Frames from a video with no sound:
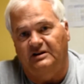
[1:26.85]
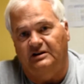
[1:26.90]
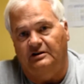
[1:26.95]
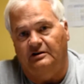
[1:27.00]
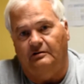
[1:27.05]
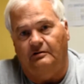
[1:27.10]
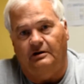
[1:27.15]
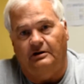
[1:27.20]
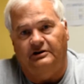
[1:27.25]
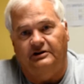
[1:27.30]

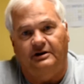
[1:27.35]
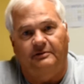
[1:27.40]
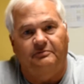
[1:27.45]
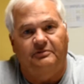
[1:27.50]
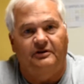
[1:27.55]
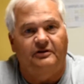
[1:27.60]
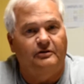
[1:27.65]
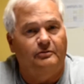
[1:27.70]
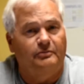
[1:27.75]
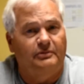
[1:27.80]
our depth
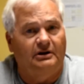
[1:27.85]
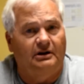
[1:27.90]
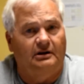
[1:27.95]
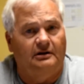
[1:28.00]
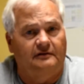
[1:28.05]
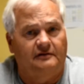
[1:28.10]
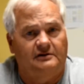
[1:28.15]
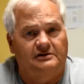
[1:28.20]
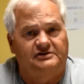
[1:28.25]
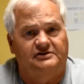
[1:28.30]
in the middle
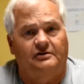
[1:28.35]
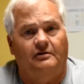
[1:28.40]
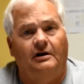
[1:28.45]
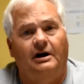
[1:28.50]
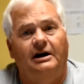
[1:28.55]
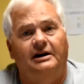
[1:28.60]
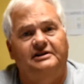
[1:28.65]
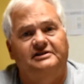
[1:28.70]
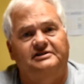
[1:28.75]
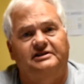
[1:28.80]
of our
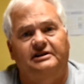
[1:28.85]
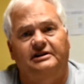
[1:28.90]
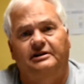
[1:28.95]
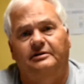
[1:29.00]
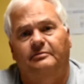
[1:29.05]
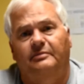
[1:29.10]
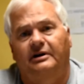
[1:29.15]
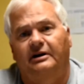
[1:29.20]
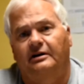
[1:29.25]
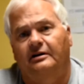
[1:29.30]
squad is getting
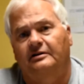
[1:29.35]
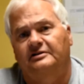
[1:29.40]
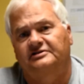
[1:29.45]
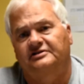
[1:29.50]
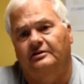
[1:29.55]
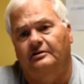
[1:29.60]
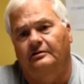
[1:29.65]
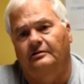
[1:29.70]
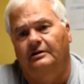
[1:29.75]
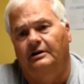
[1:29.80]
better. So
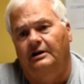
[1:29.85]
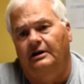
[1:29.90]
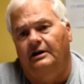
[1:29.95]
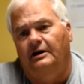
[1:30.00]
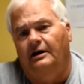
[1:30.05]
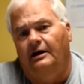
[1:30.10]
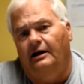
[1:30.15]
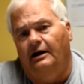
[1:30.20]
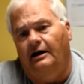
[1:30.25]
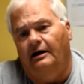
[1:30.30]

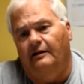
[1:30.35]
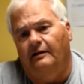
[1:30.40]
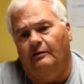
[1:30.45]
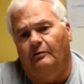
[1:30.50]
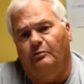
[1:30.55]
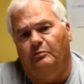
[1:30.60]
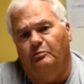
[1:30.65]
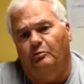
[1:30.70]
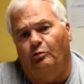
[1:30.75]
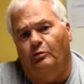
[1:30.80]
the
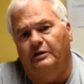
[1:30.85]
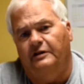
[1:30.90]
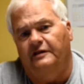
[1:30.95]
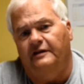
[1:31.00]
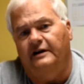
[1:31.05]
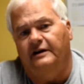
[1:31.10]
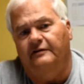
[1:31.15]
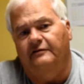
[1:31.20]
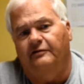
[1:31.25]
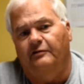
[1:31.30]
one
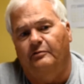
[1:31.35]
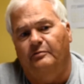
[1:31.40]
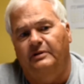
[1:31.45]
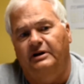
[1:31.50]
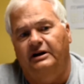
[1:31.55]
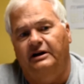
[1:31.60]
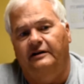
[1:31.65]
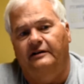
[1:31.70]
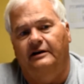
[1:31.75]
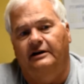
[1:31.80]
thing for
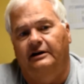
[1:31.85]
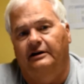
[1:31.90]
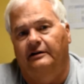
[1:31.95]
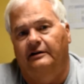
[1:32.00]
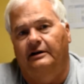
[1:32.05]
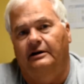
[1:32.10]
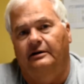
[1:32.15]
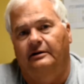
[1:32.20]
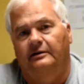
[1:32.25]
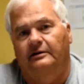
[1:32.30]
me
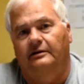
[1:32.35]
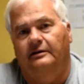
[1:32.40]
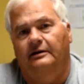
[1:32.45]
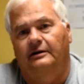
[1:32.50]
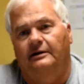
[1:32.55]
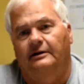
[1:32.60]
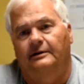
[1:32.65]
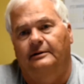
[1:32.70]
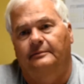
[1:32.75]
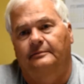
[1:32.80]
that
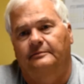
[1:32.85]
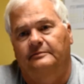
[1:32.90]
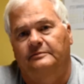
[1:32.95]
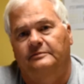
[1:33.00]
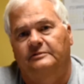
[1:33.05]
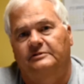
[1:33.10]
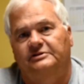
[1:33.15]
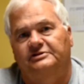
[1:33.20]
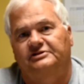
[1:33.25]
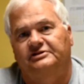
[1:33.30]

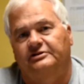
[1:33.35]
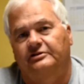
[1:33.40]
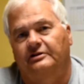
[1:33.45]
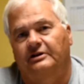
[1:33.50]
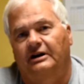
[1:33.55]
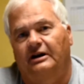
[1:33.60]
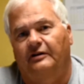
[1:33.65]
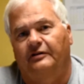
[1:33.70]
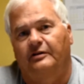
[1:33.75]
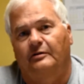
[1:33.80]
stood
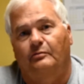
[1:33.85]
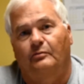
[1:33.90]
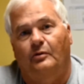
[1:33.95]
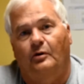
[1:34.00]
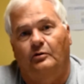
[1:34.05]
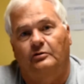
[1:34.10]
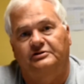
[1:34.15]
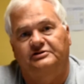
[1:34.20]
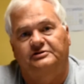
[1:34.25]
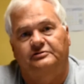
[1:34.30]
out the
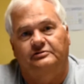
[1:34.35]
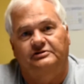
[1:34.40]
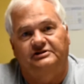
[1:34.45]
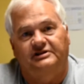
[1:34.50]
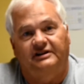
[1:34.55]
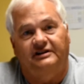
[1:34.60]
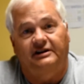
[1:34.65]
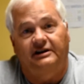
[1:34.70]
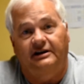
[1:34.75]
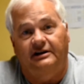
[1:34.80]
most was
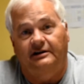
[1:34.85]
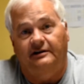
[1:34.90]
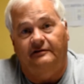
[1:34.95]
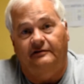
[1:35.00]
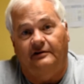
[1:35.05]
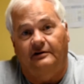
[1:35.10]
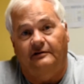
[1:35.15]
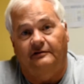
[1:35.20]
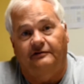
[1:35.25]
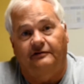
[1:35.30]
at the end of
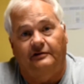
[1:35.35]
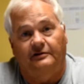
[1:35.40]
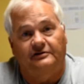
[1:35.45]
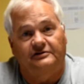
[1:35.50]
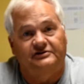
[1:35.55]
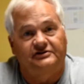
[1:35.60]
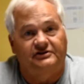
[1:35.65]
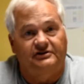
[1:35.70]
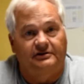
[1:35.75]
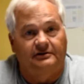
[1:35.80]
our
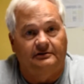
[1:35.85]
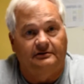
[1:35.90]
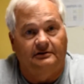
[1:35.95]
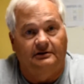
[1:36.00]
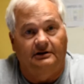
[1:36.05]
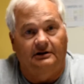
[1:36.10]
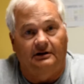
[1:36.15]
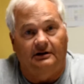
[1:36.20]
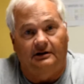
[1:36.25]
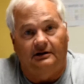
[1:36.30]
first
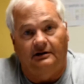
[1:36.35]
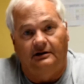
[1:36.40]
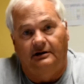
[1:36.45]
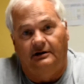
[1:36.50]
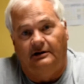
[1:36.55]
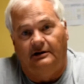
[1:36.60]
little